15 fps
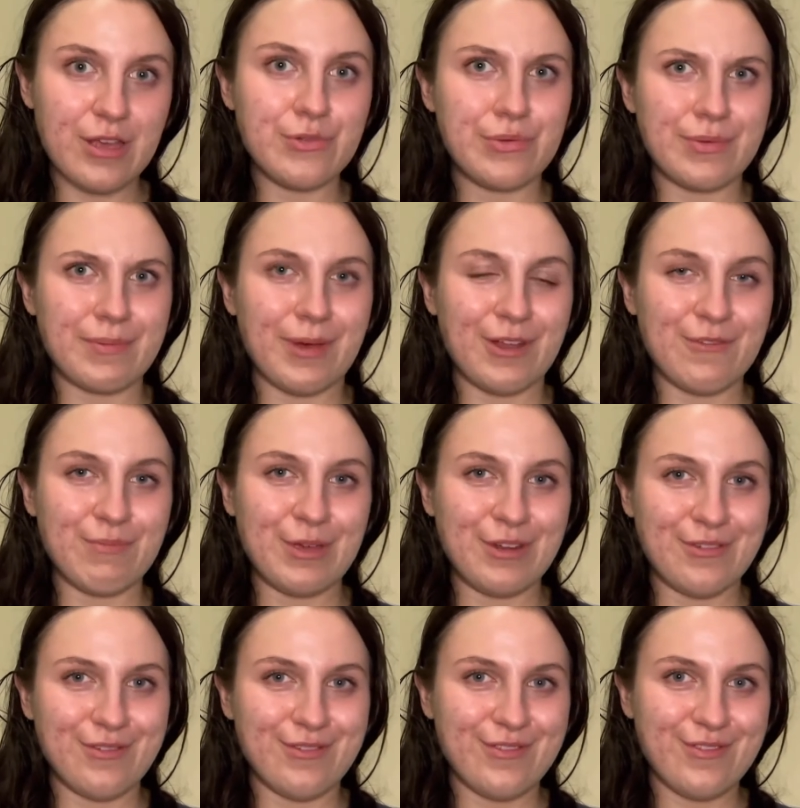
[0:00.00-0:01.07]
just might have
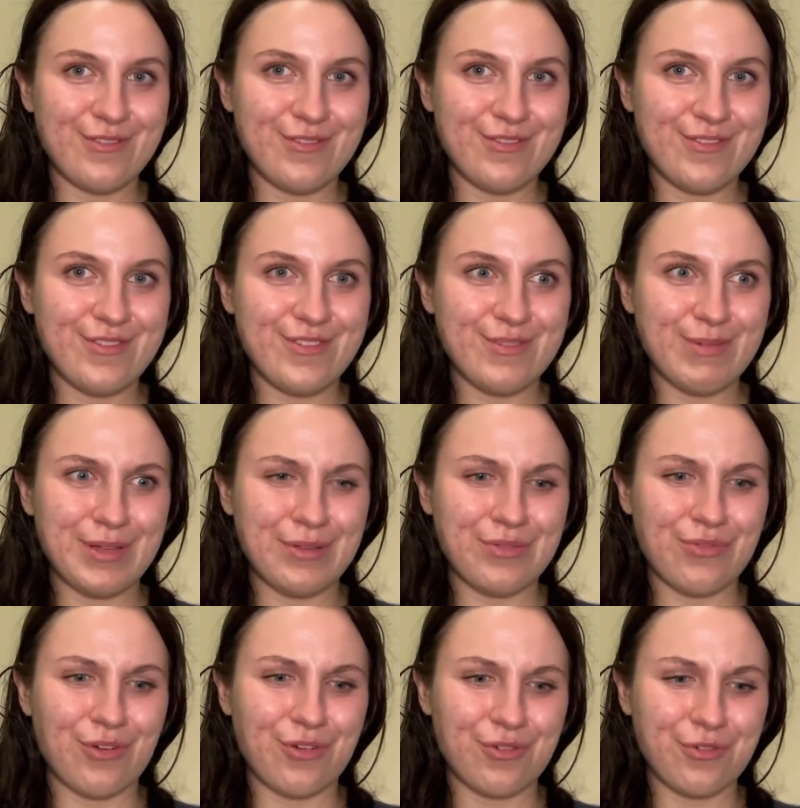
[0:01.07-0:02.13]
been a bit
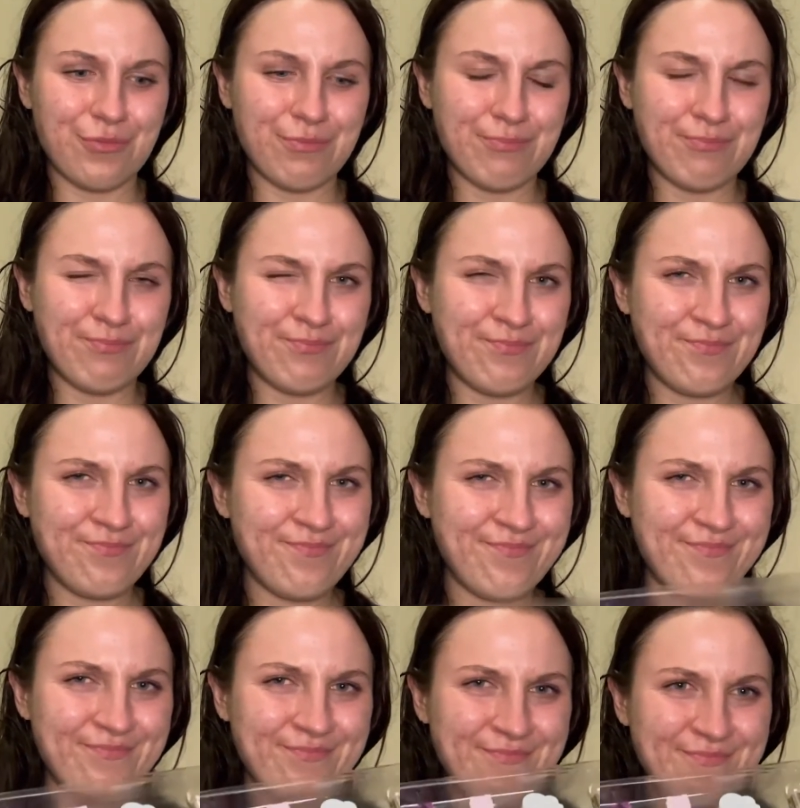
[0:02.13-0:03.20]
strong.
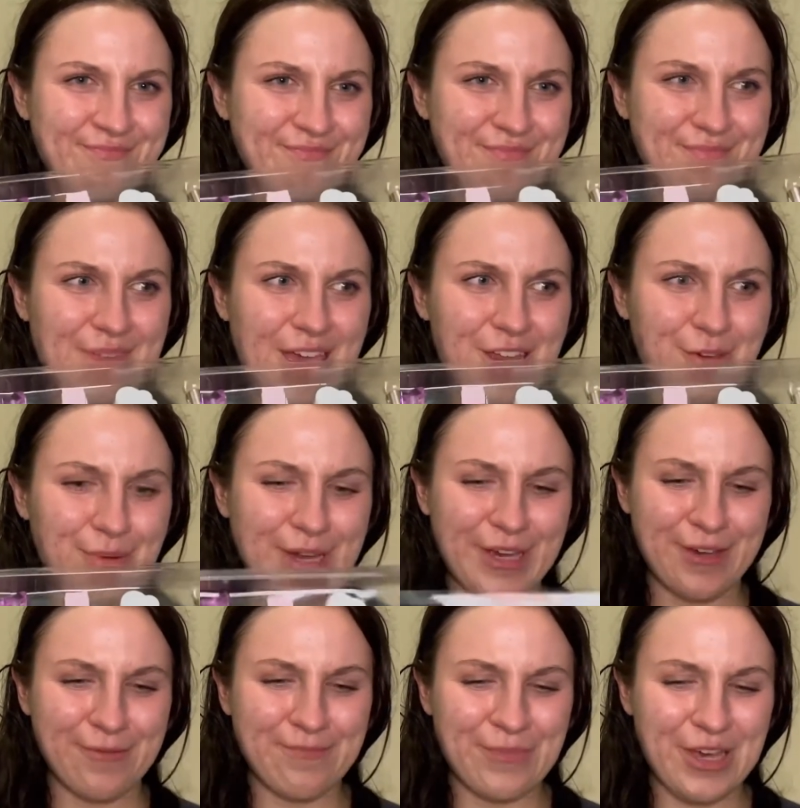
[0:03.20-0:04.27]
Anyway,
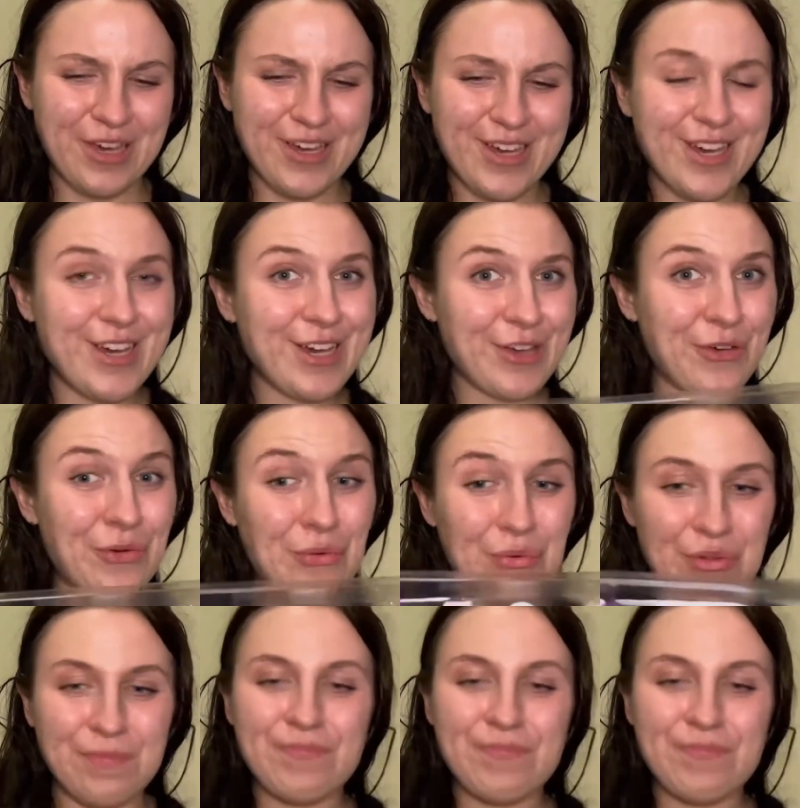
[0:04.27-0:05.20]
cool.